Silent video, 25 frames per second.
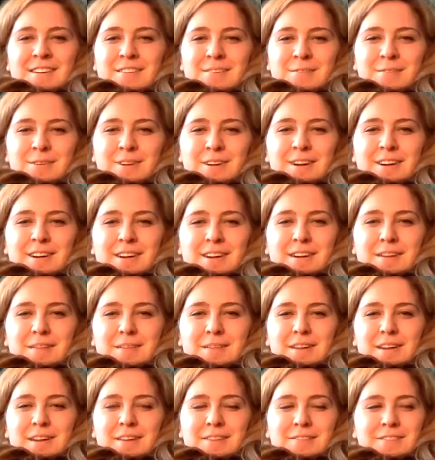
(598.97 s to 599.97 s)
we're gonna
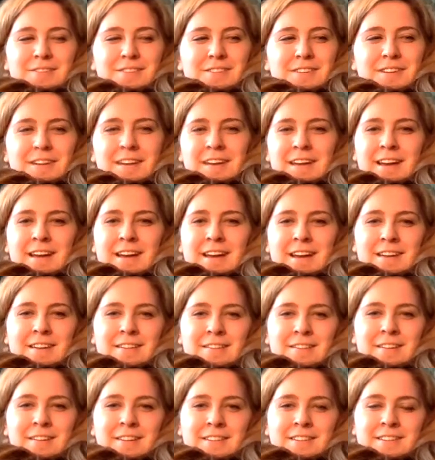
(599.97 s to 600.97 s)
be done for today, and
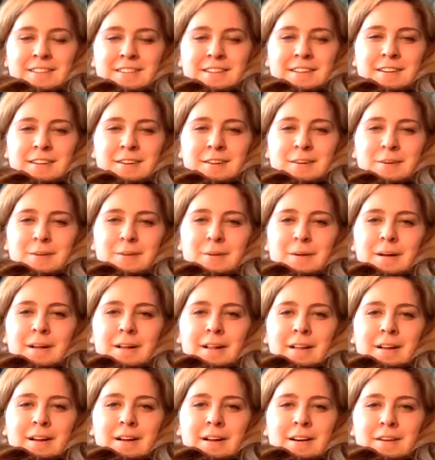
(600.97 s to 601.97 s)
Randi's gonna
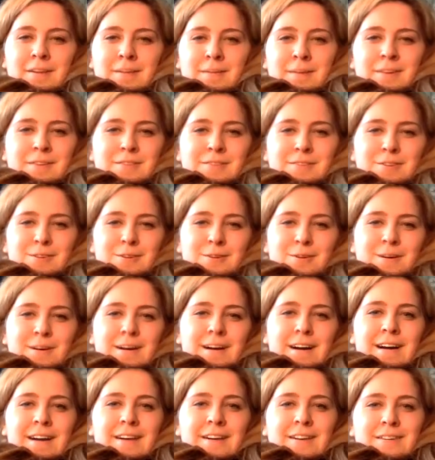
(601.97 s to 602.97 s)
koala on me for a
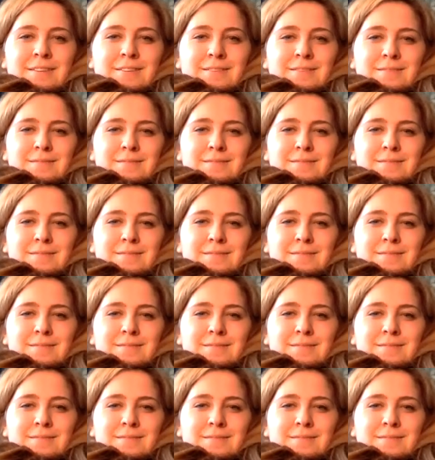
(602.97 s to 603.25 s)
while